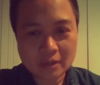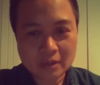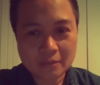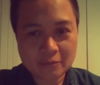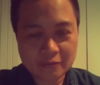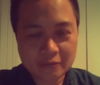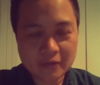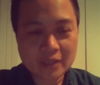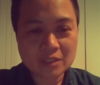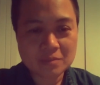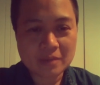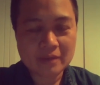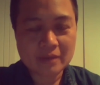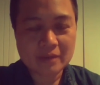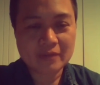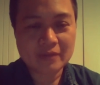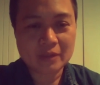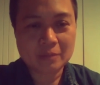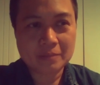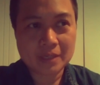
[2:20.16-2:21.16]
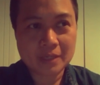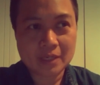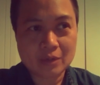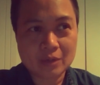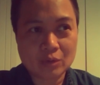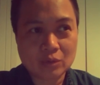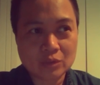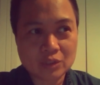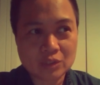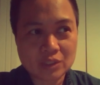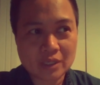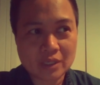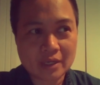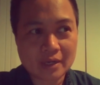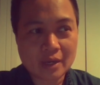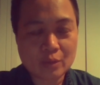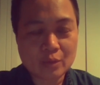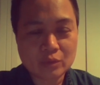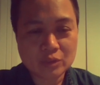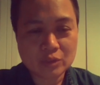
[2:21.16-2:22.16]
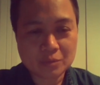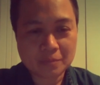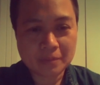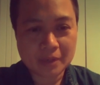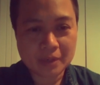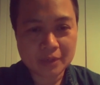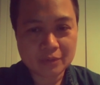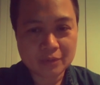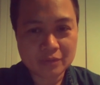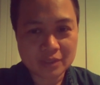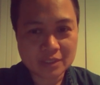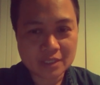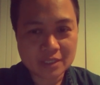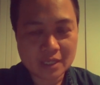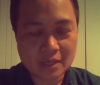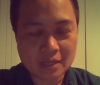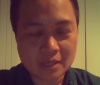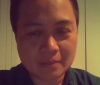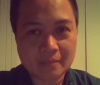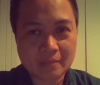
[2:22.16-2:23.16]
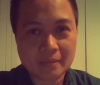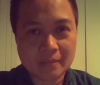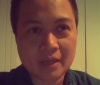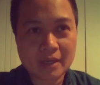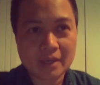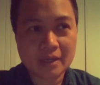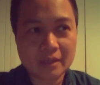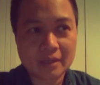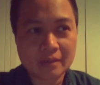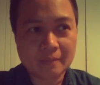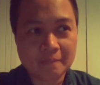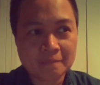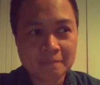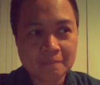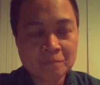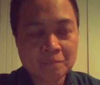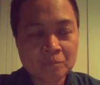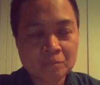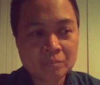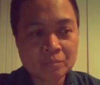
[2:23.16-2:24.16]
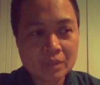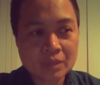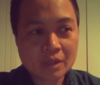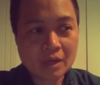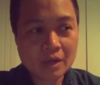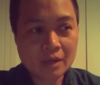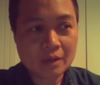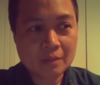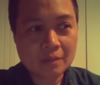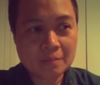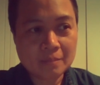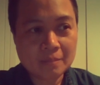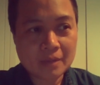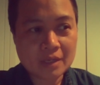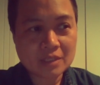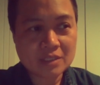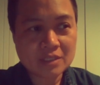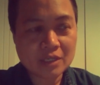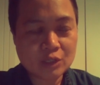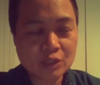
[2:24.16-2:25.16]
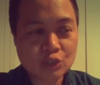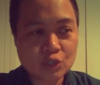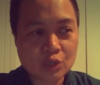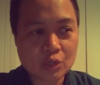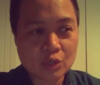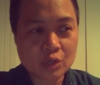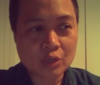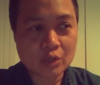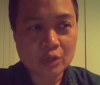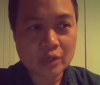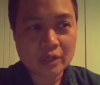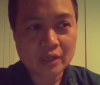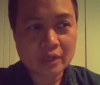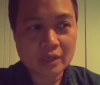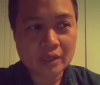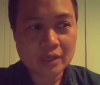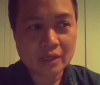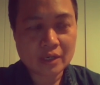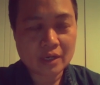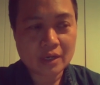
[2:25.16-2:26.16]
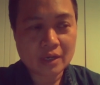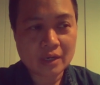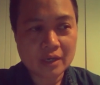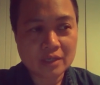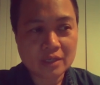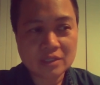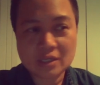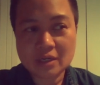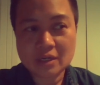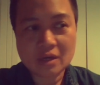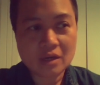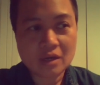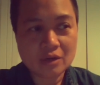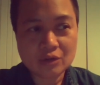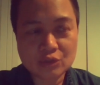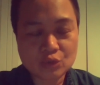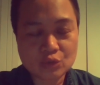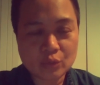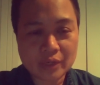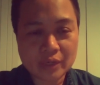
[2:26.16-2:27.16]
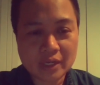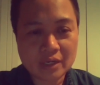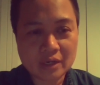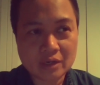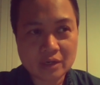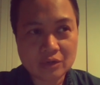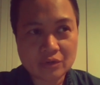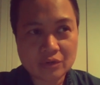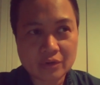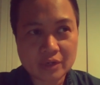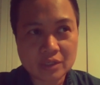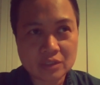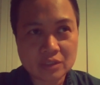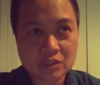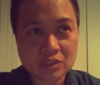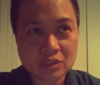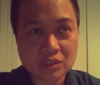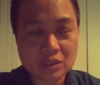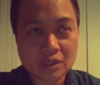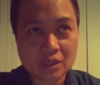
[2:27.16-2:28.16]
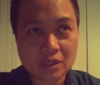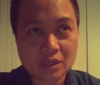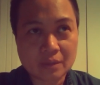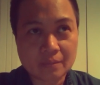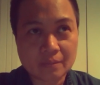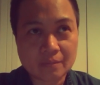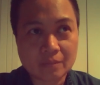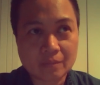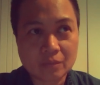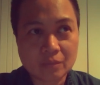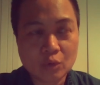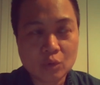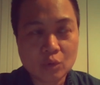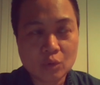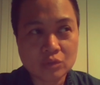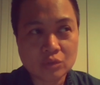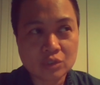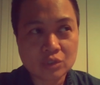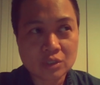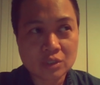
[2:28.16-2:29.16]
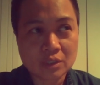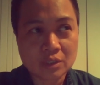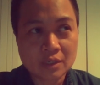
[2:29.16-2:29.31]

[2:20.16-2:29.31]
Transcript: fixed by Filipinos, and I was part of the team. And Accenture is in 120 countries, whose